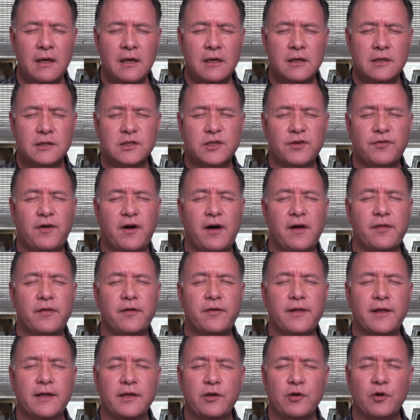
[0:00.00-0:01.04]
So, Father,
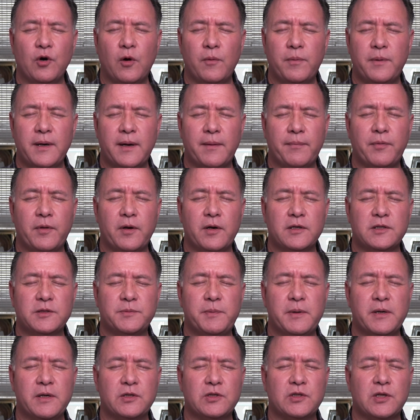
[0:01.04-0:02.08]
that you open up their
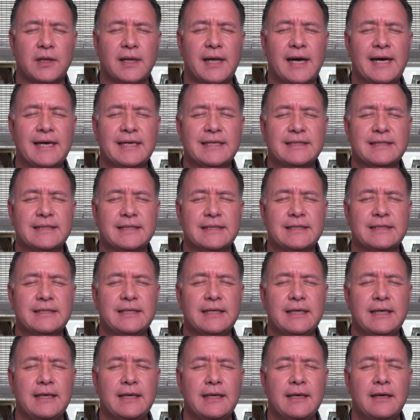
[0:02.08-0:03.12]
spiritual eyes to
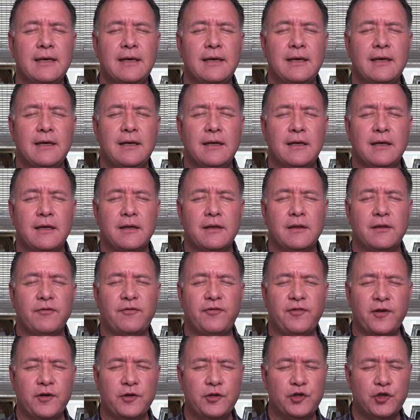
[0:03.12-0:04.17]
see the
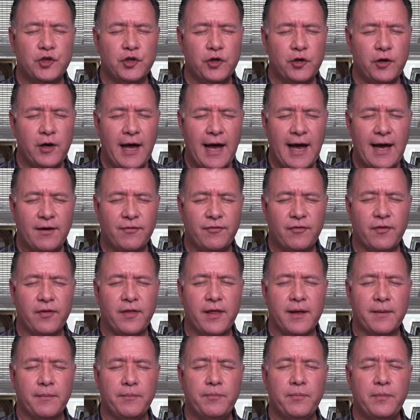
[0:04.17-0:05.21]
future you have for
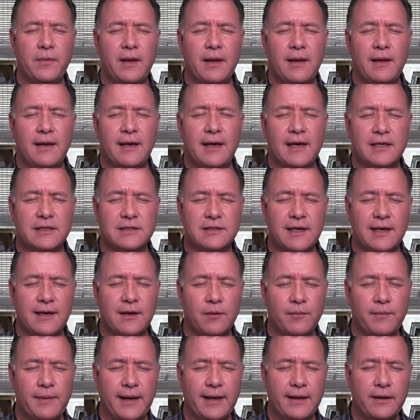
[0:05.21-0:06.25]
them as they
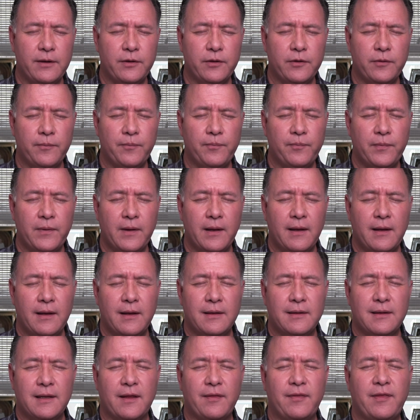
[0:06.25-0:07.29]
obey you
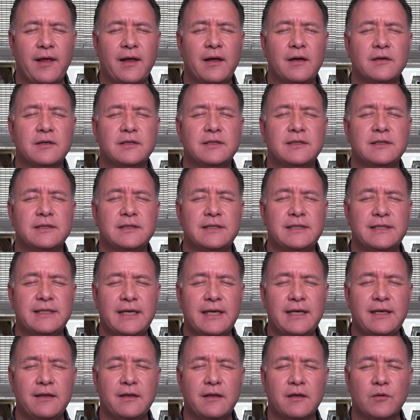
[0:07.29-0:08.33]
that they'll
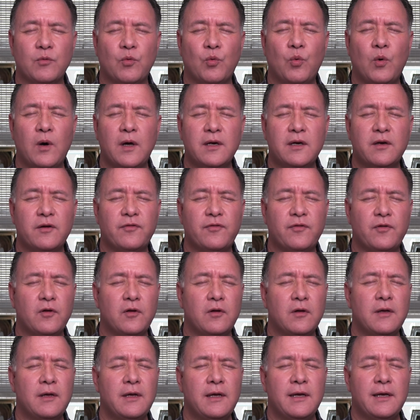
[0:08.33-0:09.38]
see the
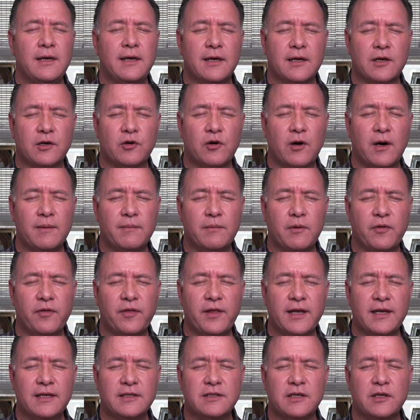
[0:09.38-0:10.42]
wonderful, incredible
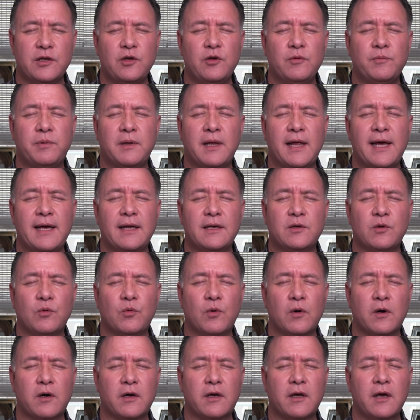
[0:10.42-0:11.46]
things that you plan to
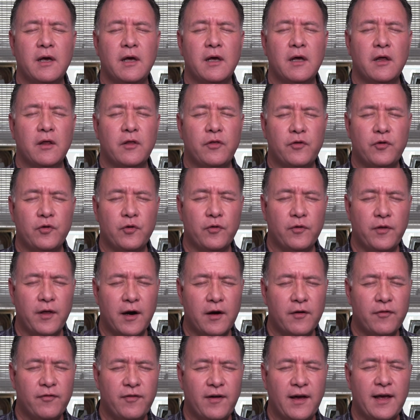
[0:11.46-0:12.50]
work through their
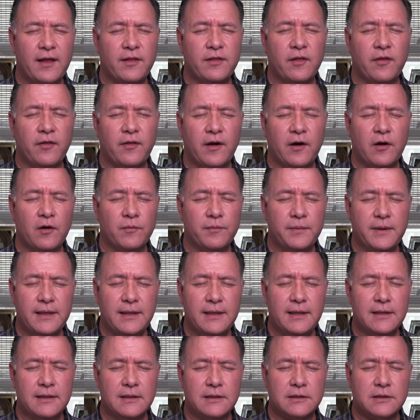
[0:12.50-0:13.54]
faith and their
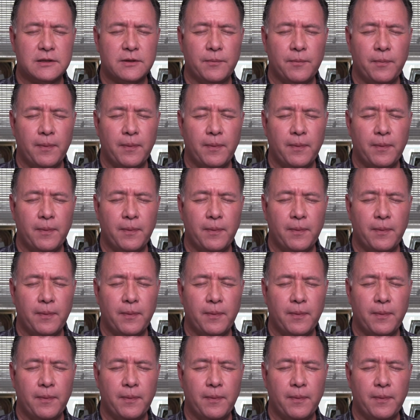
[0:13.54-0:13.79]
obedience.